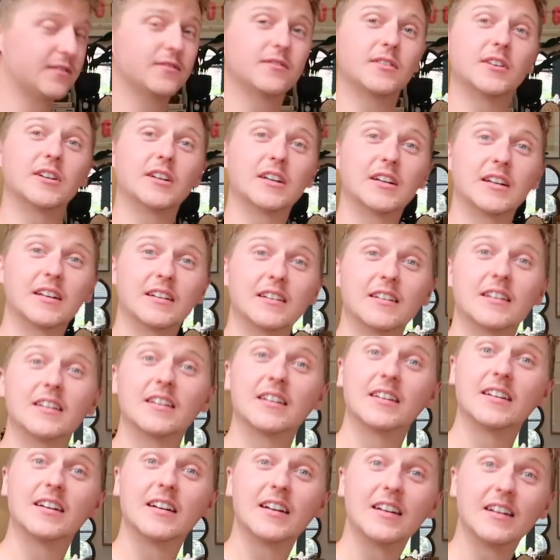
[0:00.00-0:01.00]
for
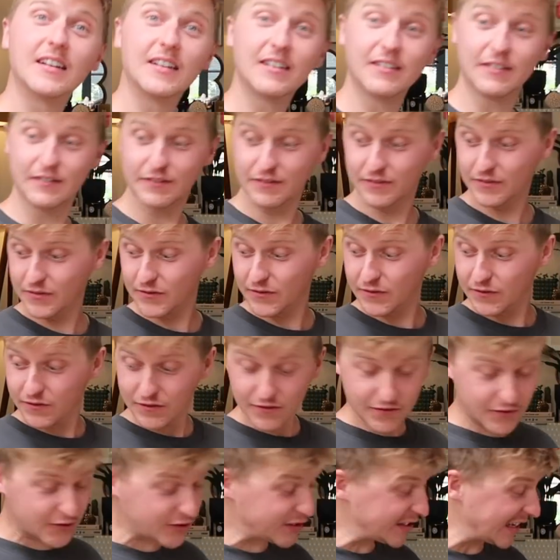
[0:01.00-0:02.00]

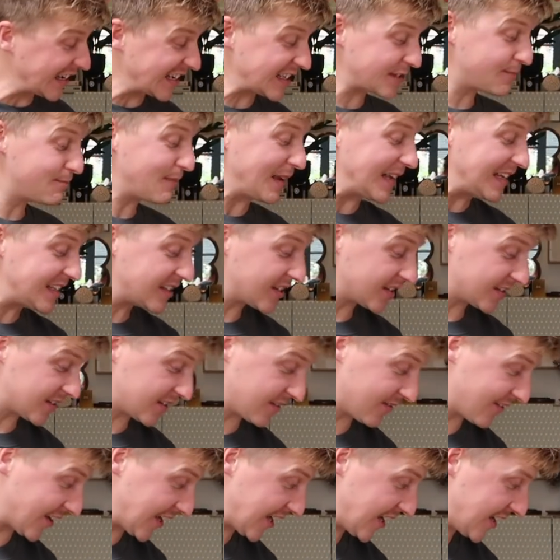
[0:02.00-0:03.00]
6 meters
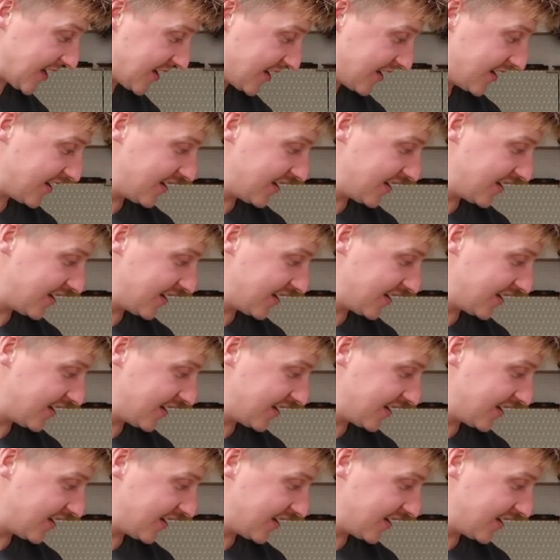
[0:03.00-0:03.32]
of it